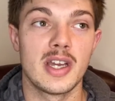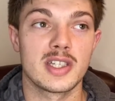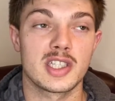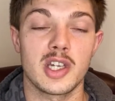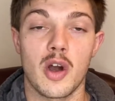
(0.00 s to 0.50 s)

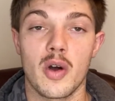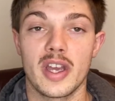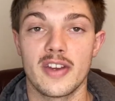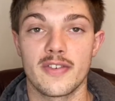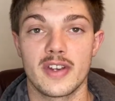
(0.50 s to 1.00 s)
So
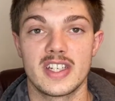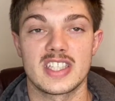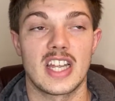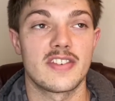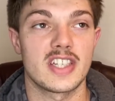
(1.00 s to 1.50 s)
if
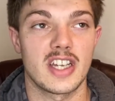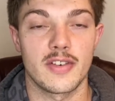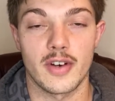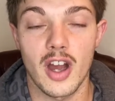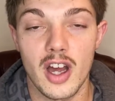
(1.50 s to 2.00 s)
instead of selling it
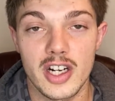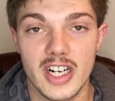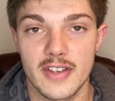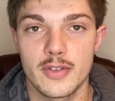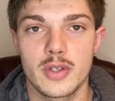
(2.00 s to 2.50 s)
for $100,
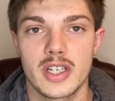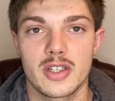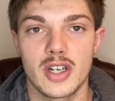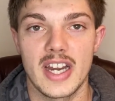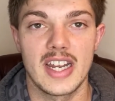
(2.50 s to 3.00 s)
if you can
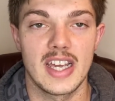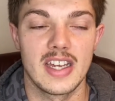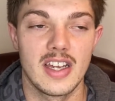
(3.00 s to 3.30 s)
grade it,